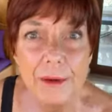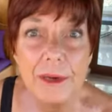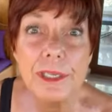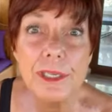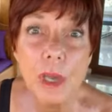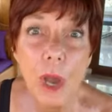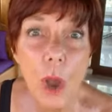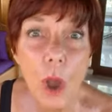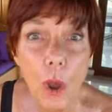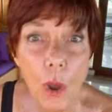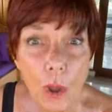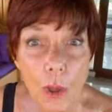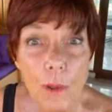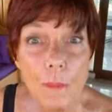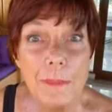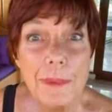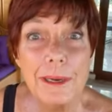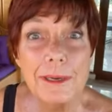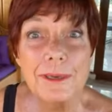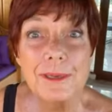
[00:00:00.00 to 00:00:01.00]
it's
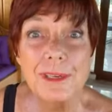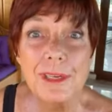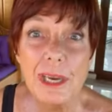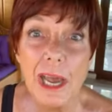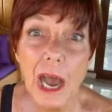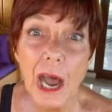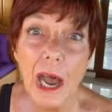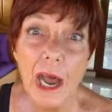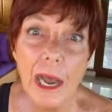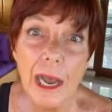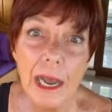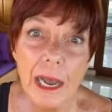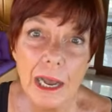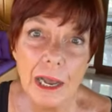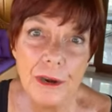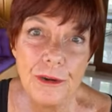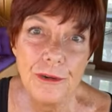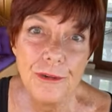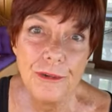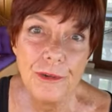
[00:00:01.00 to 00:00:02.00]
almost
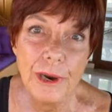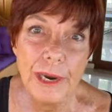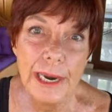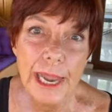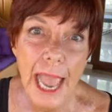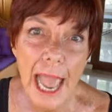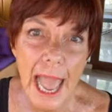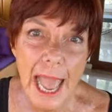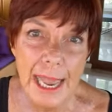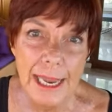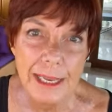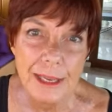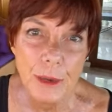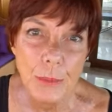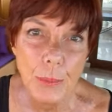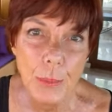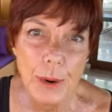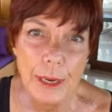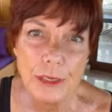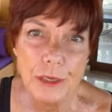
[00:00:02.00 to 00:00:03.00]
100
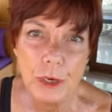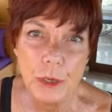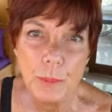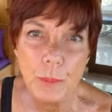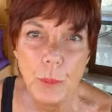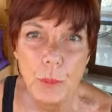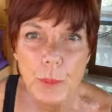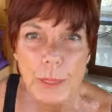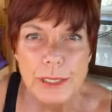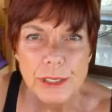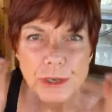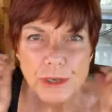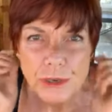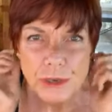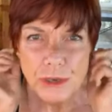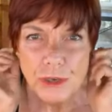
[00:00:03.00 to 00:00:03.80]
acupressure points